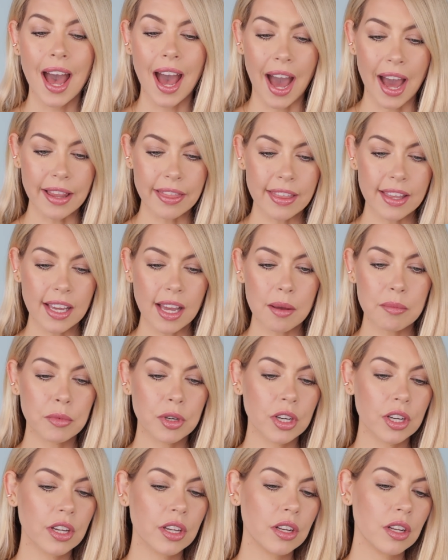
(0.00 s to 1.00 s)
I think I'm
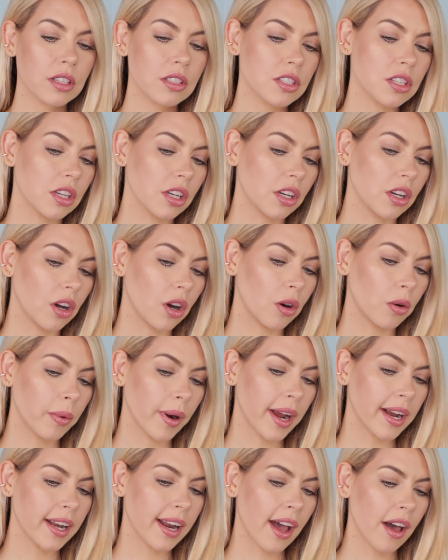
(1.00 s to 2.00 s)
good to go
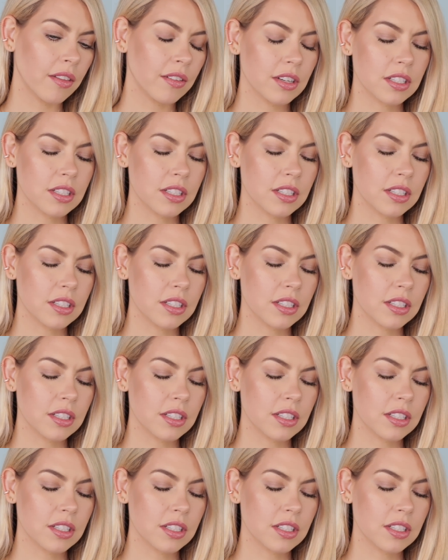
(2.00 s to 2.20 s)
right now.